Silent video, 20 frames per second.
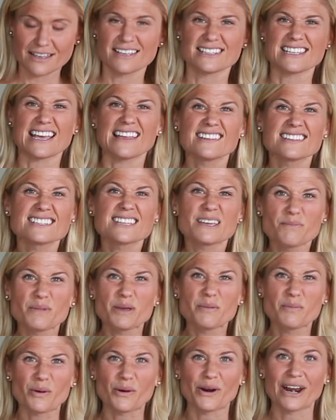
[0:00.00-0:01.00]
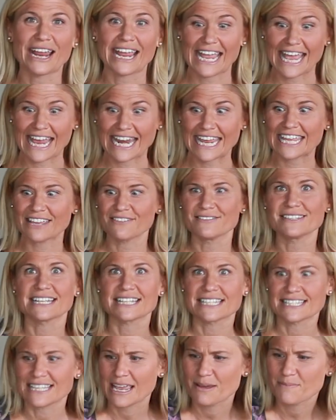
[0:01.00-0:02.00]
Salads can be boring, and it gives
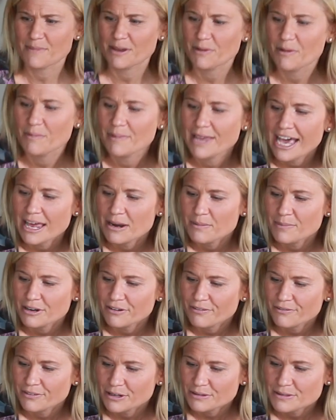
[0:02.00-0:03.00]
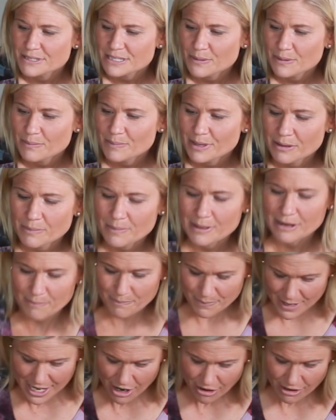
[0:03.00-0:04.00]
excitement when we add a bit of fruit. So a bit
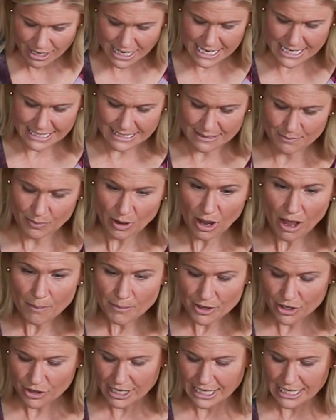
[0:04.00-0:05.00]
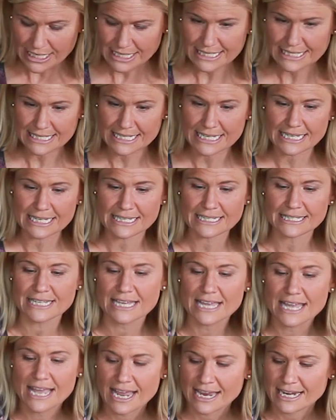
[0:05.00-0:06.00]
of berries and pomegranate seeds.
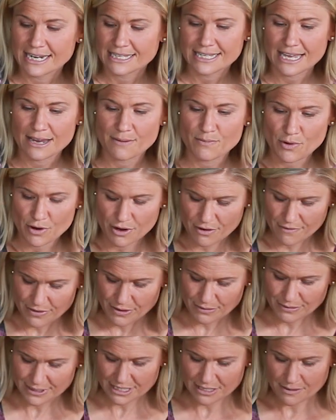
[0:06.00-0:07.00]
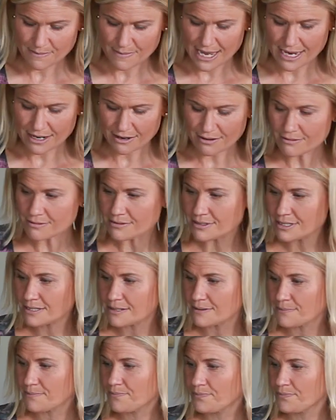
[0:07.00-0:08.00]
I'm gonna take more of those tomatoes.